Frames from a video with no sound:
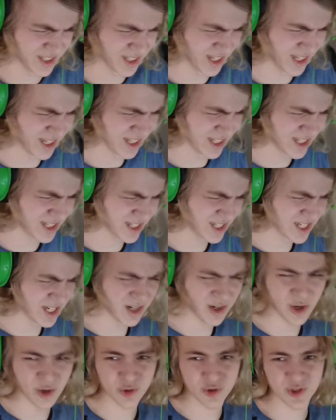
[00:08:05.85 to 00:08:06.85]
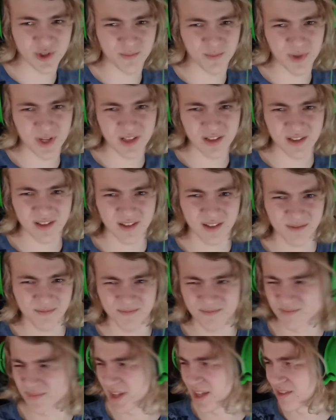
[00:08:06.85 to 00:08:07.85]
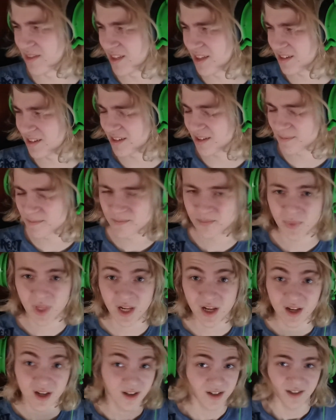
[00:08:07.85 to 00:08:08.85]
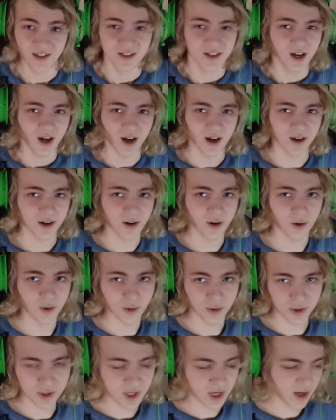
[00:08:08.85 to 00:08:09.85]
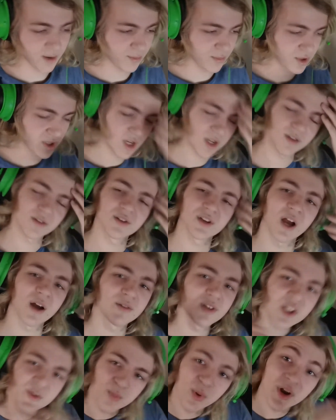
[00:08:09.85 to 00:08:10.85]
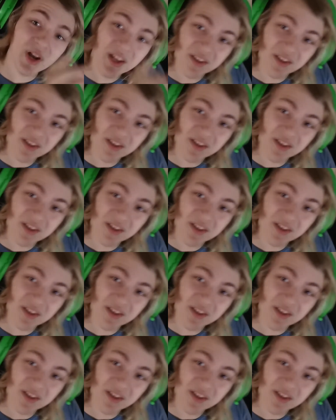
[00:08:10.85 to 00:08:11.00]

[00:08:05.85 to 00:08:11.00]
Uh, Sirius Beat, I think. I don't know. Yeah, I'll just